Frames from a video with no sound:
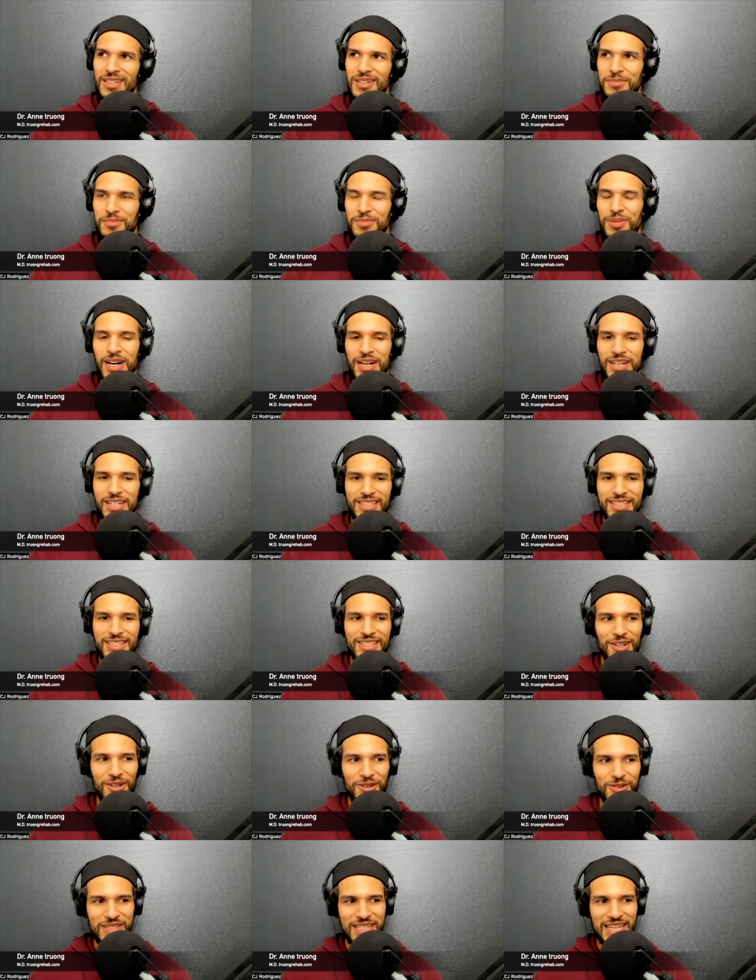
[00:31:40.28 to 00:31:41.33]
But, you
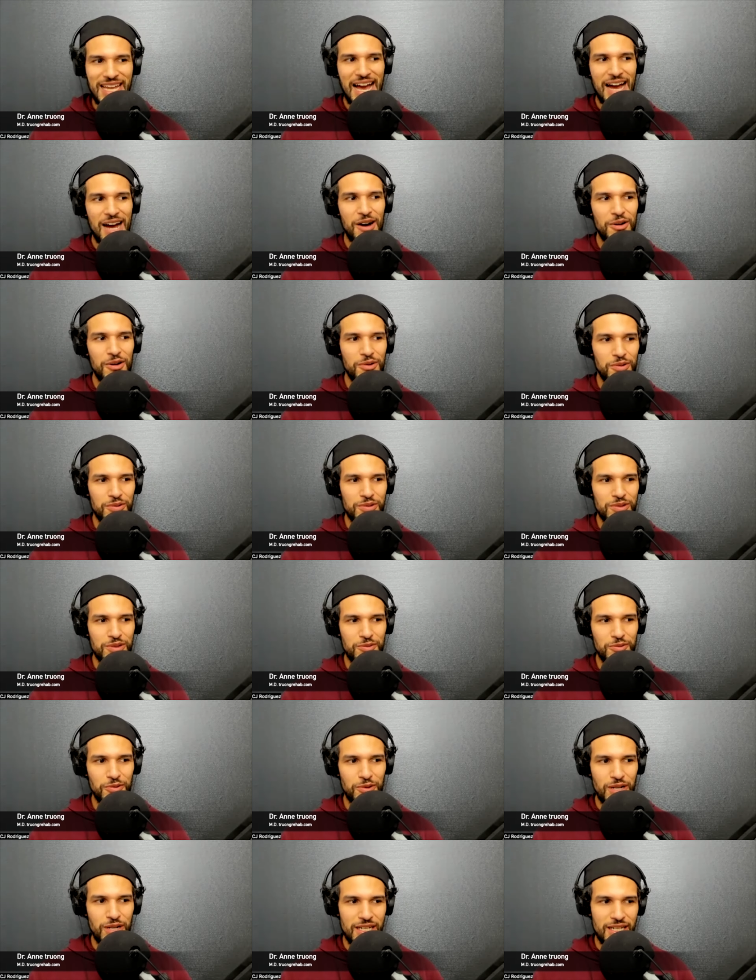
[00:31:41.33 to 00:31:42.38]
know, now
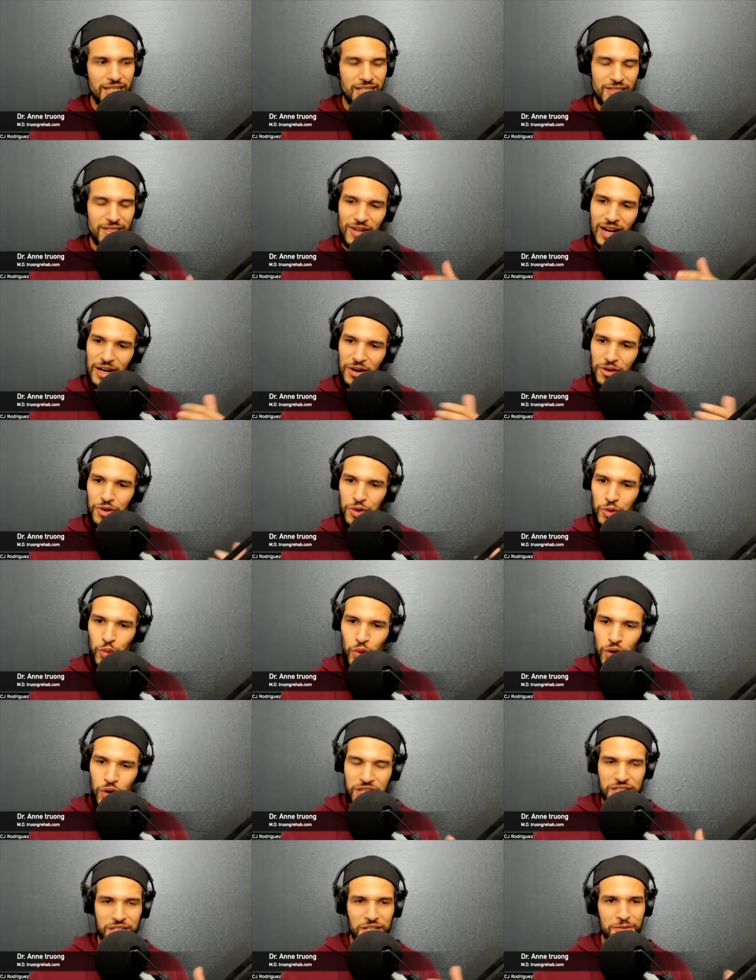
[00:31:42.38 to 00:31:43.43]
when, you know, I go to
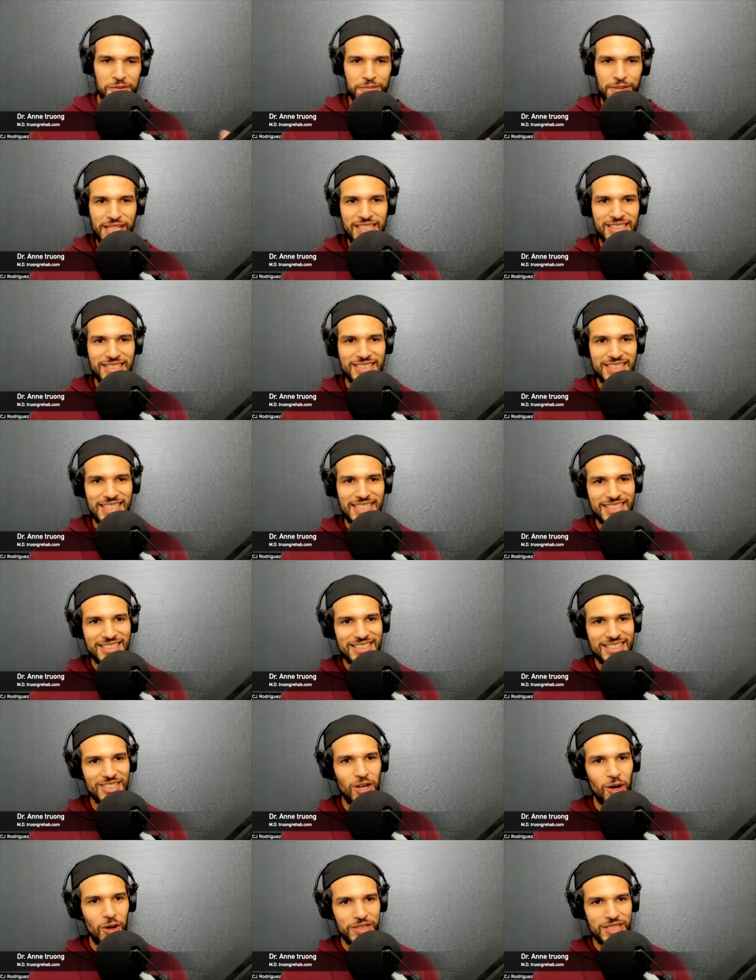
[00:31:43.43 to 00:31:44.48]
work in other places, I
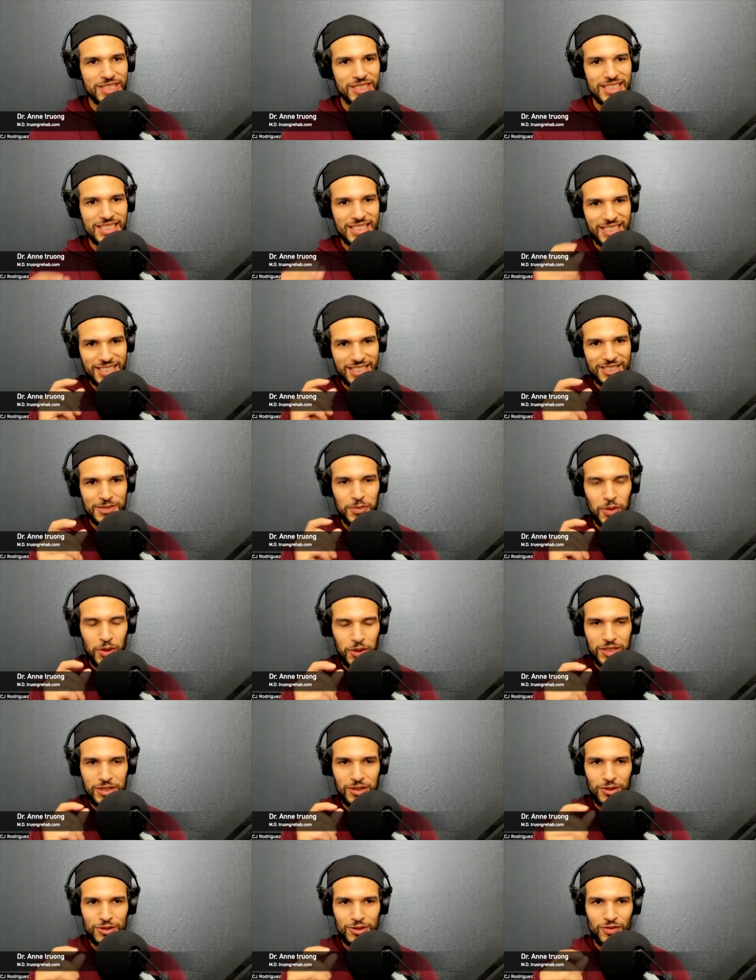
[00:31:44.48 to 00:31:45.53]
see all these kids
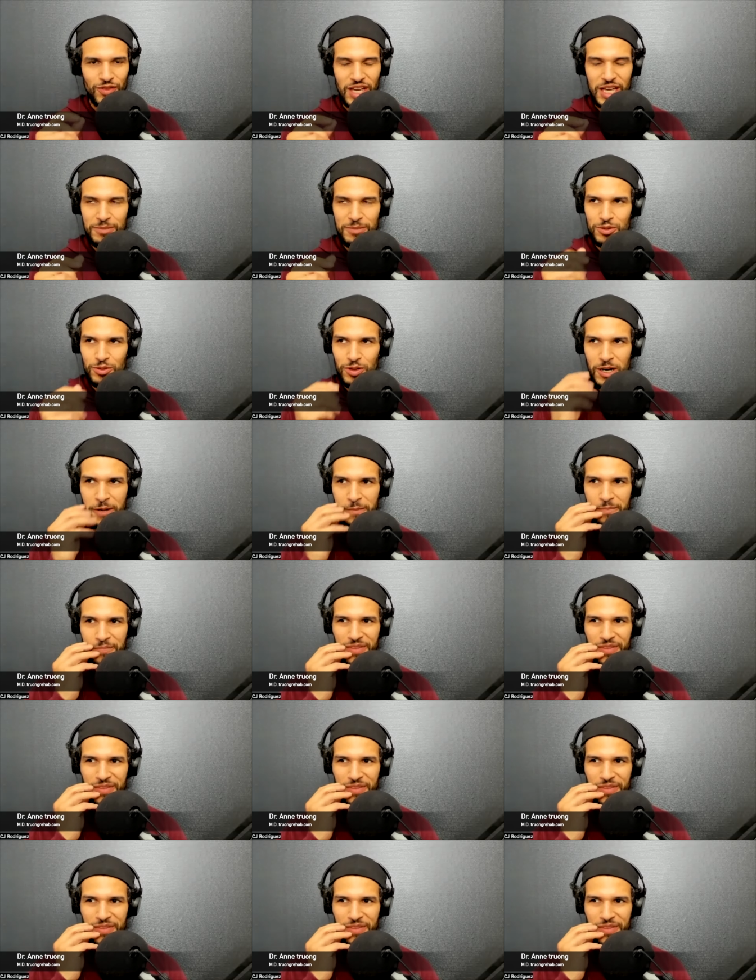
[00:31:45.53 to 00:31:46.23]
smoking those vapes, right?